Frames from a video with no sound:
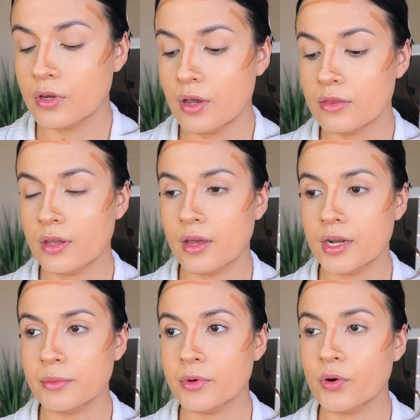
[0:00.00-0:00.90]
and then
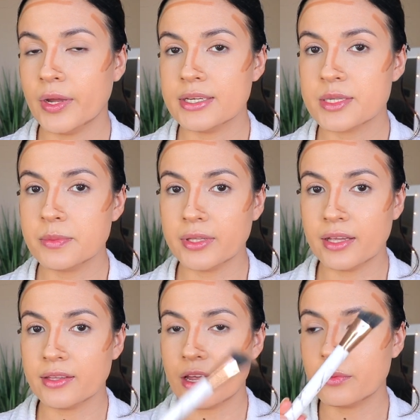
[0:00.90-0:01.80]
I'm going to
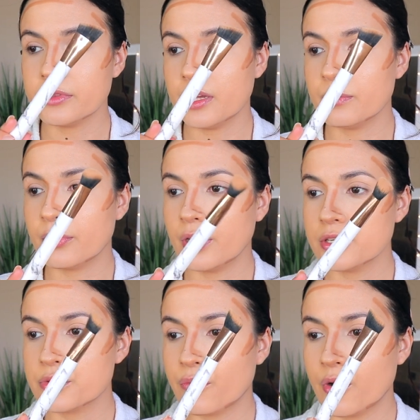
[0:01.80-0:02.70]
blend that with a
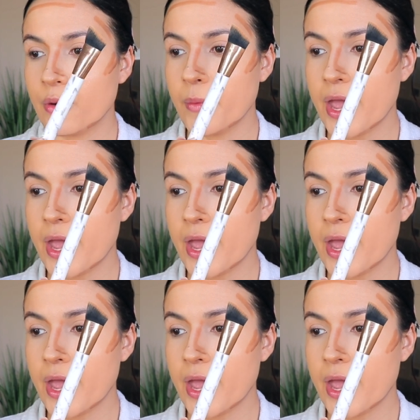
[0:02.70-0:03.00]
brush from